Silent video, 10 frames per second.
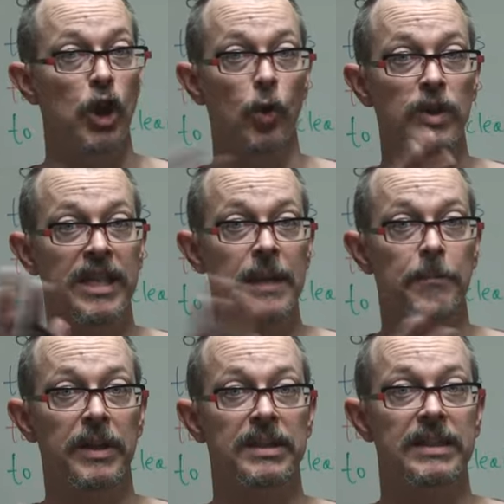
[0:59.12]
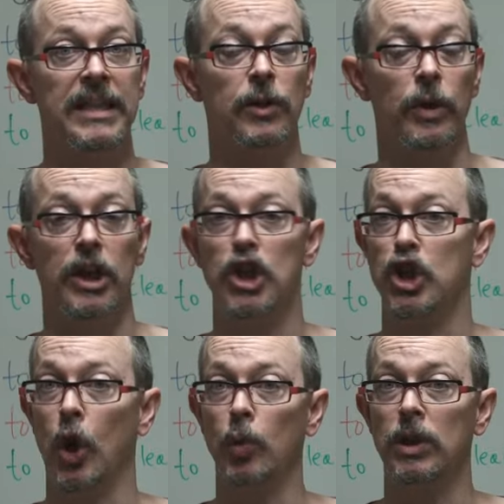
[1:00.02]
Don't keep it a secret.
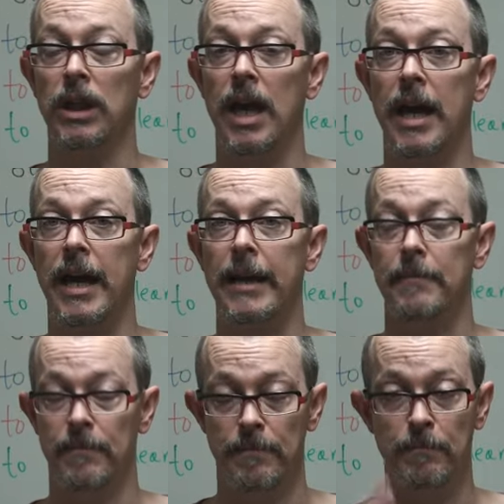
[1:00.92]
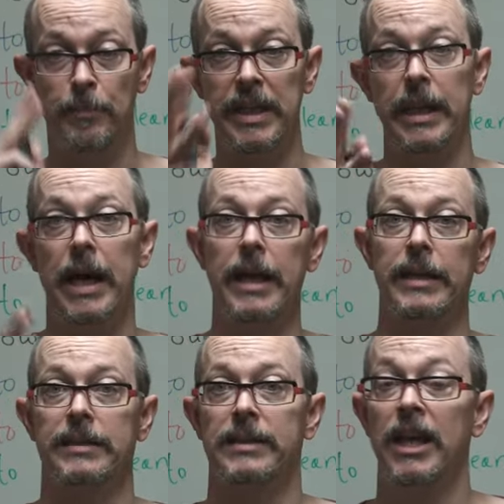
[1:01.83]
Don't lie be
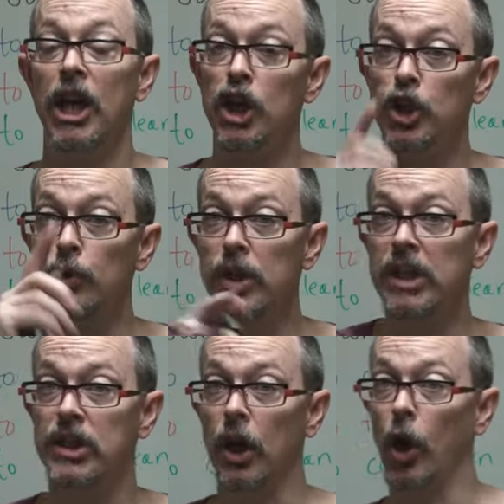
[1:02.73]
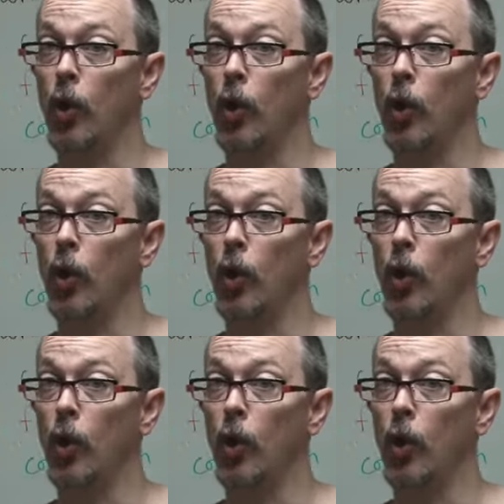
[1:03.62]
honest. You need to